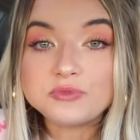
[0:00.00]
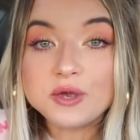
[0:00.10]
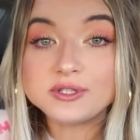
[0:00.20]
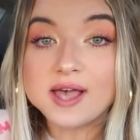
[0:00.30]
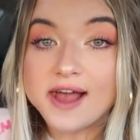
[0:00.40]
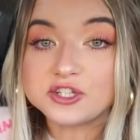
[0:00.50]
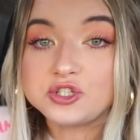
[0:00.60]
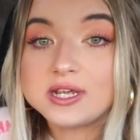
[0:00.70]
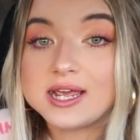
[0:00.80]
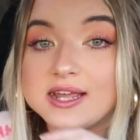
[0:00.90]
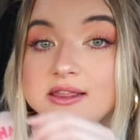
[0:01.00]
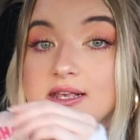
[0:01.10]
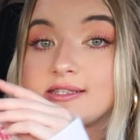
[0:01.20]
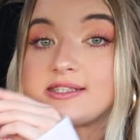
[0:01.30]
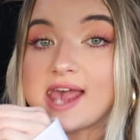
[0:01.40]
it was actually in
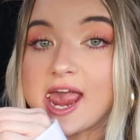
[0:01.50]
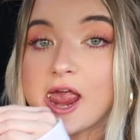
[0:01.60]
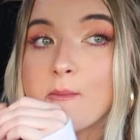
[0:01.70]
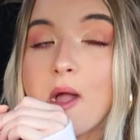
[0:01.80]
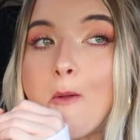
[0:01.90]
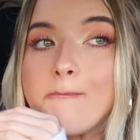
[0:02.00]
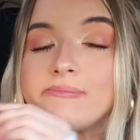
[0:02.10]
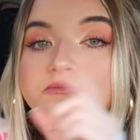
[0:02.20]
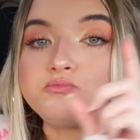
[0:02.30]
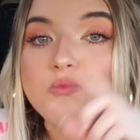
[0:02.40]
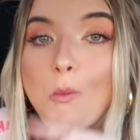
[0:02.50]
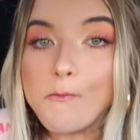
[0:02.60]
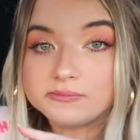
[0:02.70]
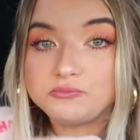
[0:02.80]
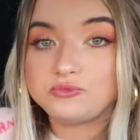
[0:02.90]
the same
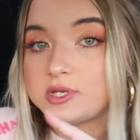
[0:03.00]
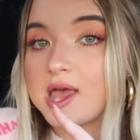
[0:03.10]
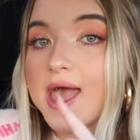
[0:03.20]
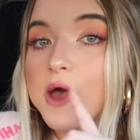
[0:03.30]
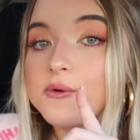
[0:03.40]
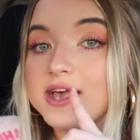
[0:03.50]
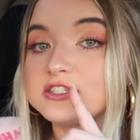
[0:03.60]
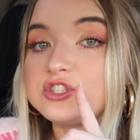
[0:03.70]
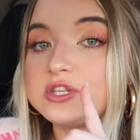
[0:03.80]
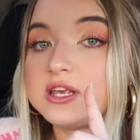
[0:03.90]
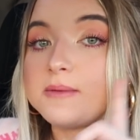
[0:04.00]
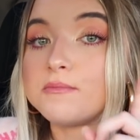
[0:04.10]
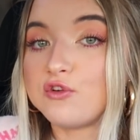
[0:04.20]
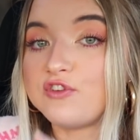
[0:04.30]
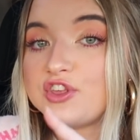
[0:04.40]
town as the
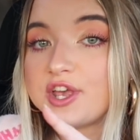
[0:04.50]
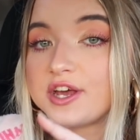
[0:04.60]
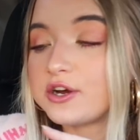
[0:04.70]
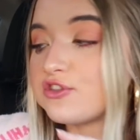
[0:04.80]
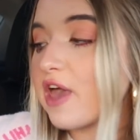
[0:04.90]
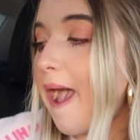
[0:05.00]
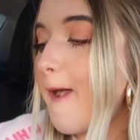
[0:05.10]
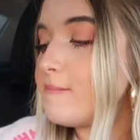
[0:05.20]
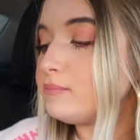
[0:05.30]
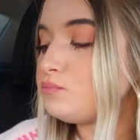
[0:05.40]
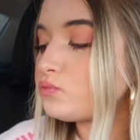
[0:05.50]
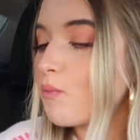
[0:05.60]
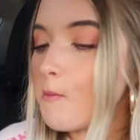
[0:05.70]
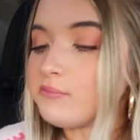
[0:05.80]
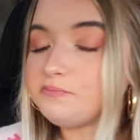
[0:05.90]
movie theater that
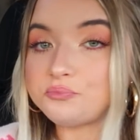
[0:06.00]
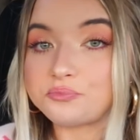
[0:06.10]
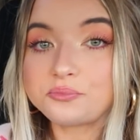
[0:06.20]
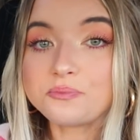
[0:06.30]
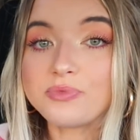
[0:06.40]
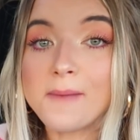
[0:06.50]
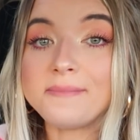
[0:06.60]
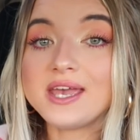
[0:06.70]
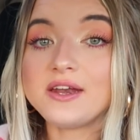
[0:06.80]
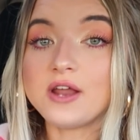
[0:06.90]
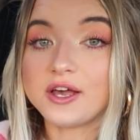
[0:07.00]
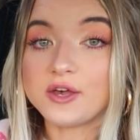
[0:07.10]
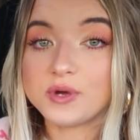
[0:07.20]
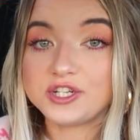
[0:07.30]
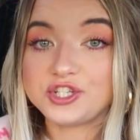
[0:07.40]
me and
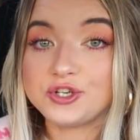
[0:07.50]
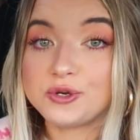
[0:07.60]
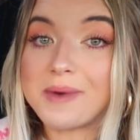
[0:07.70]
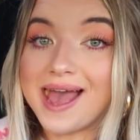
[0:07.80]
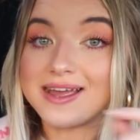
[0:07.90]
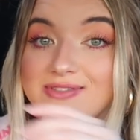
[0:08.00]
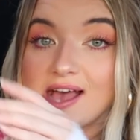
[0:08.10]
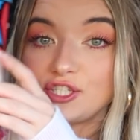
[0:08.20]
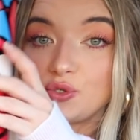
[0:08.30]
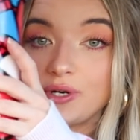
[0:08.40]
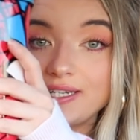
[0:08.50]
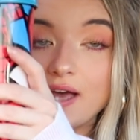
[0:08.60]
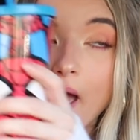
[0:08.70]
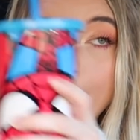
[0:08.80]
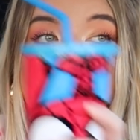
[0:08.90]
Nugget went to back in that story
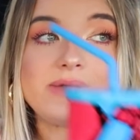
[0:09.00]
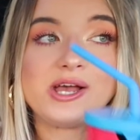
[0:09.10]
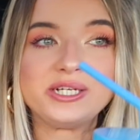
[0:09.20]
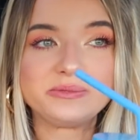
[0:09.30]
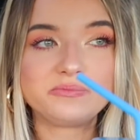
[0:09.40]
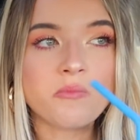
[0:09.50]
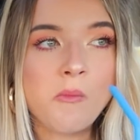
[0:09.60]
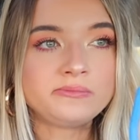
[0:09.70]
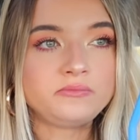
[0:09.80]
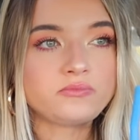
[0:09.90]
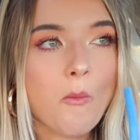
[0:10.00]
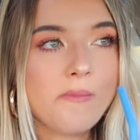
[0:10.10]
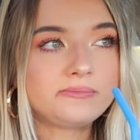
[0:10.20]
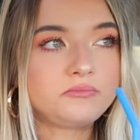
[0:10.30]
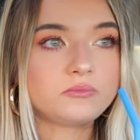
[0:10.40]
time.
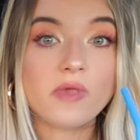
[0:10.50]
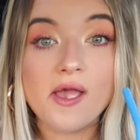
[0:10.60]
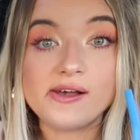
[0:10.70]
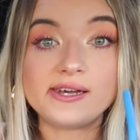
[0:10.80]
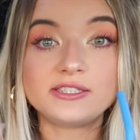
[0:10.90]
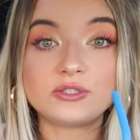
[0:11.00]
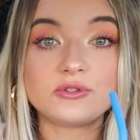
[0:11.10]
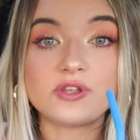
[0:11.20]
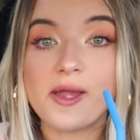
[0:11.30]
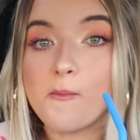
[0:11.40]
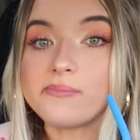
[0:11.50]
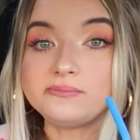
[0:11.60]
Because it was like